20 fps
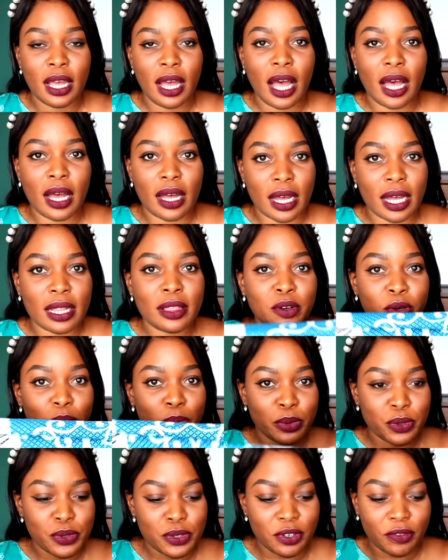a little
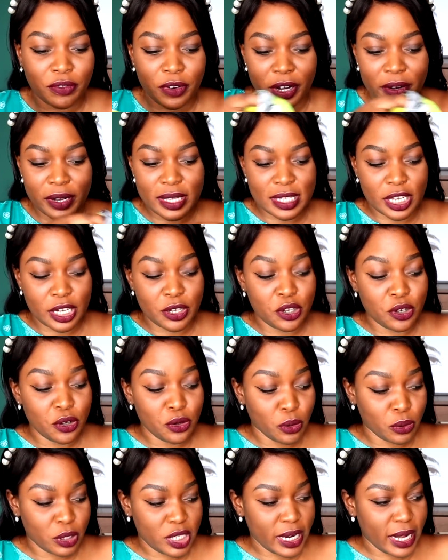boost of fragrance and
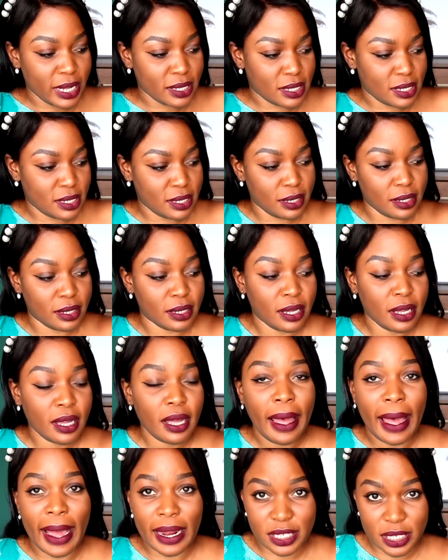no chance to
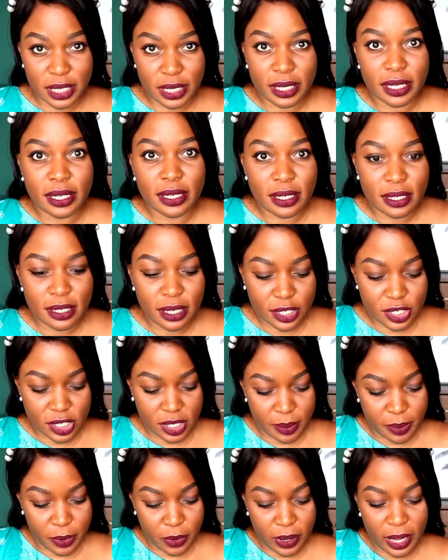actually touch
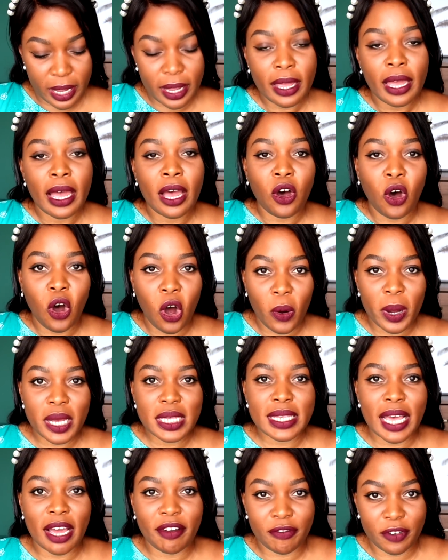up, okay?
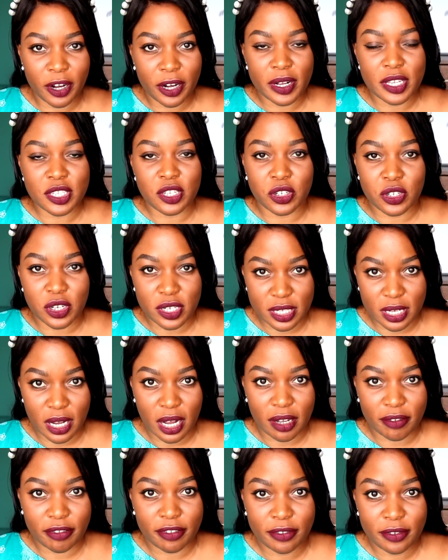Always have fragrance on your
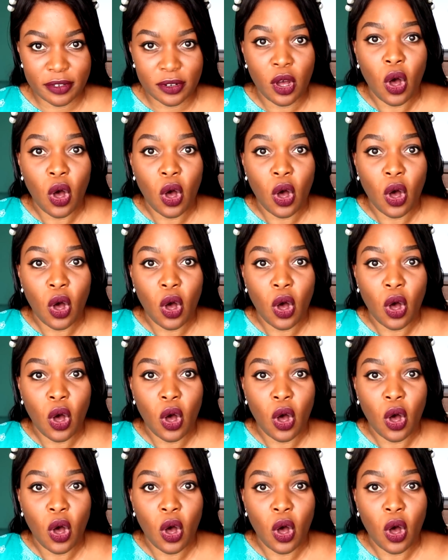scarf,